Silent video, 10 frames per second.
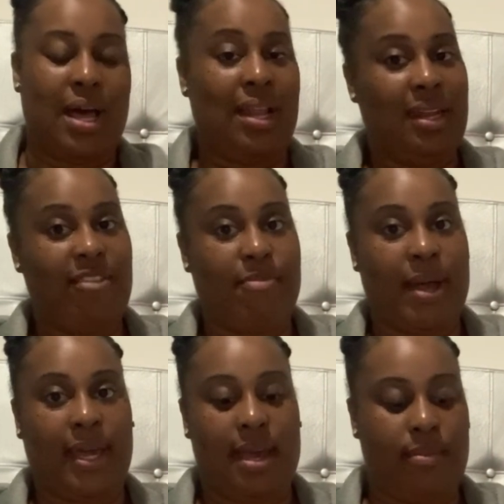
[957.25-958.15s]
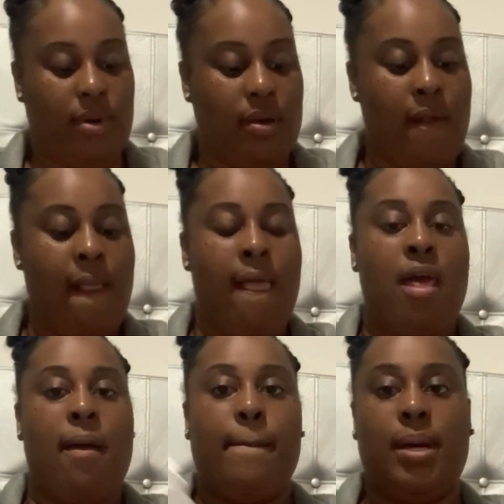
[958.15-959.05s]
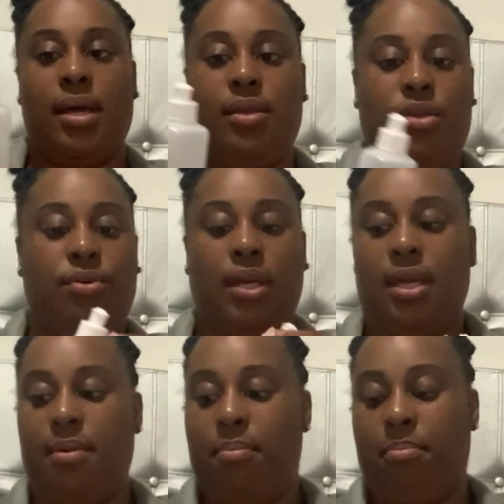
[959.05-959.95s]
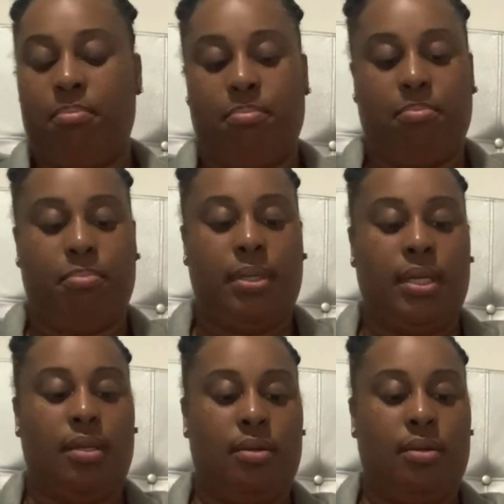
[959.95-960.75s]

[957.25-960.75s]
I left my camera, but you can put